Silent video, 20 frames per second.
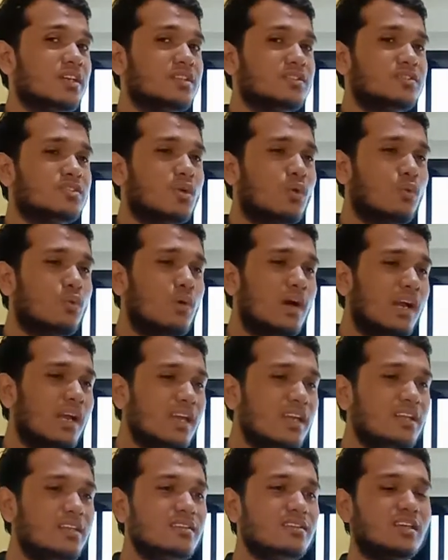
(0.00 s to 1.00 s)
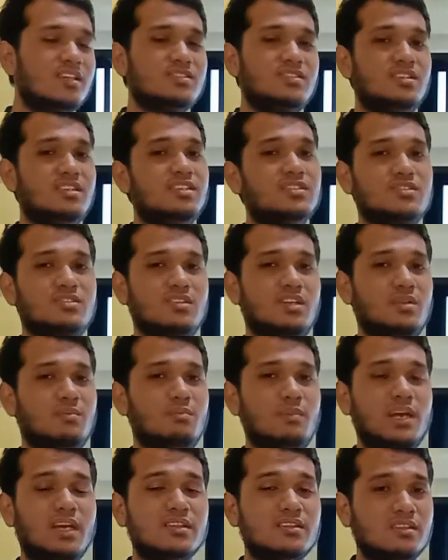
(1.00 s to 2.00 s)
So why does history
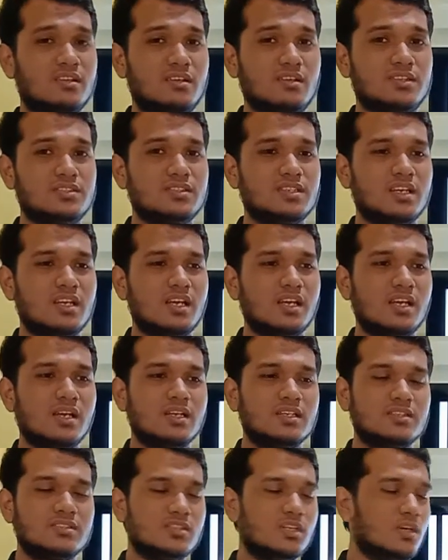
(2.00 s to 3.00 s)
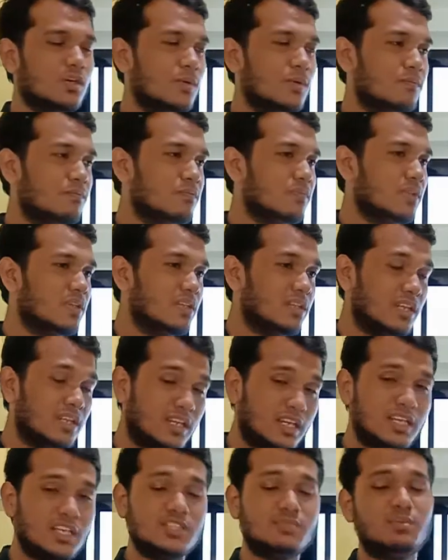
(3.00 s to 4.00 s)
matters? So
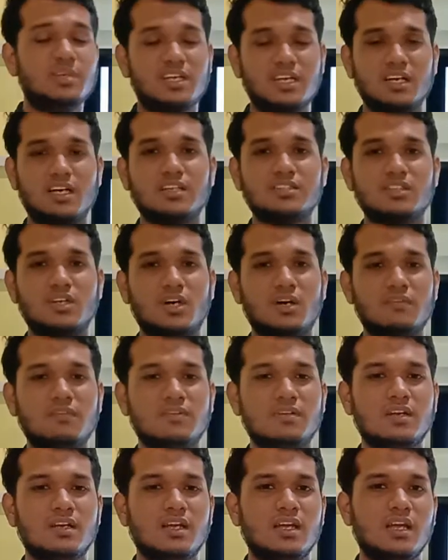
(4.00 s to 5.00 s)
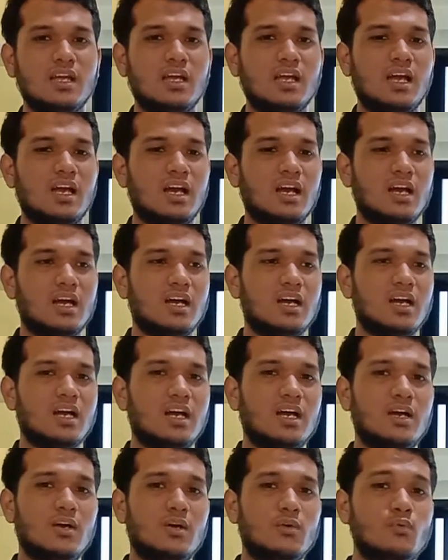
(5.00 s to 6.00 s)
it is because of
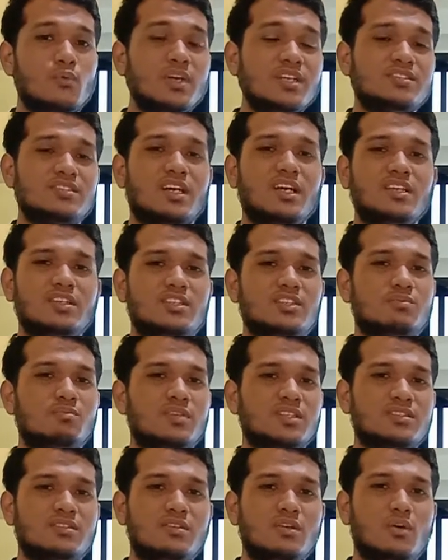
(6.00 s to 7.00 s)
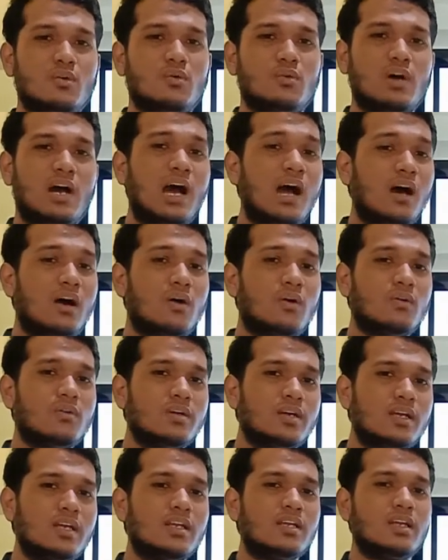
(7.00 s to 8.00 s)
we scientists must know how
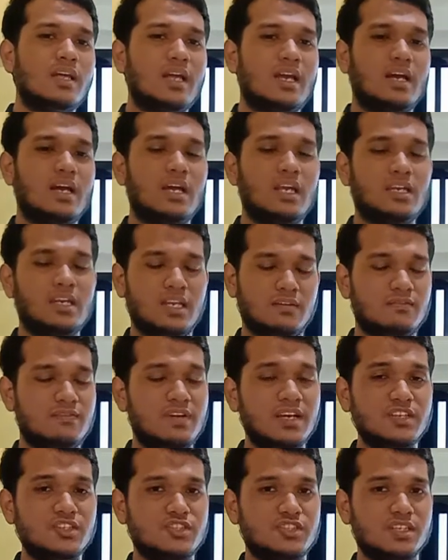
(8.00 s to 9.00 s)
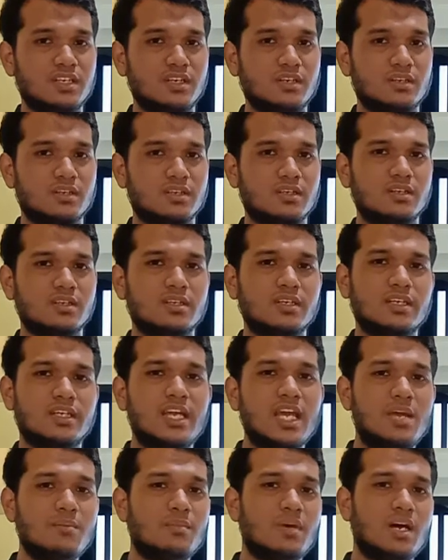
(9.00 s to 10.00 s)
an invention
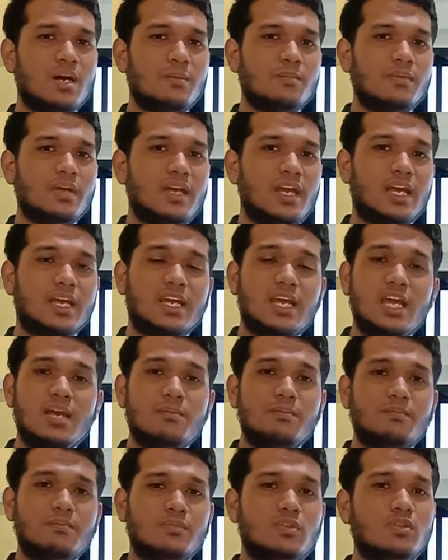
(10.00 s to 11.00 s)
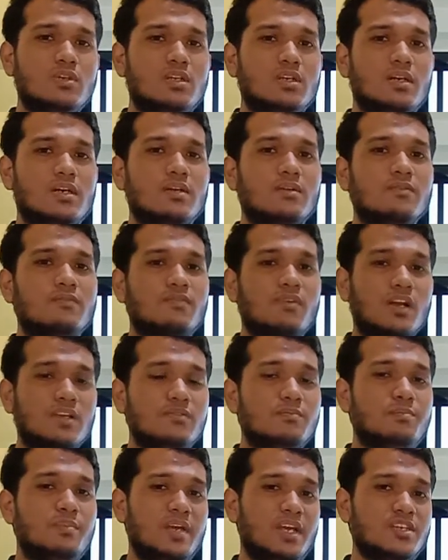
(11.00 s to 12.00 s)
came to the
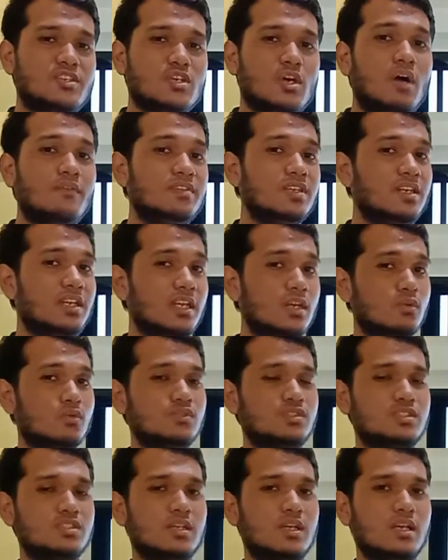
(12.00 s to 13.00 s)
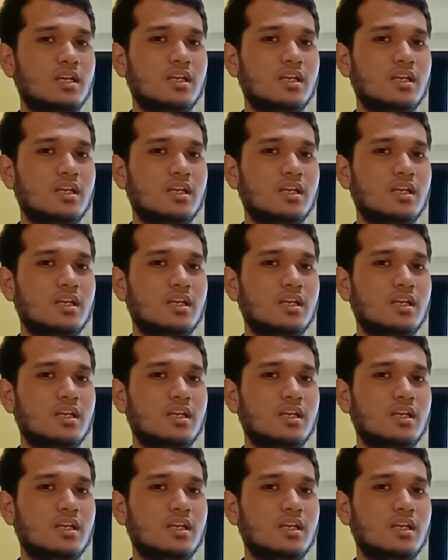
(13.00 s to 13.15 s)
front page of the news.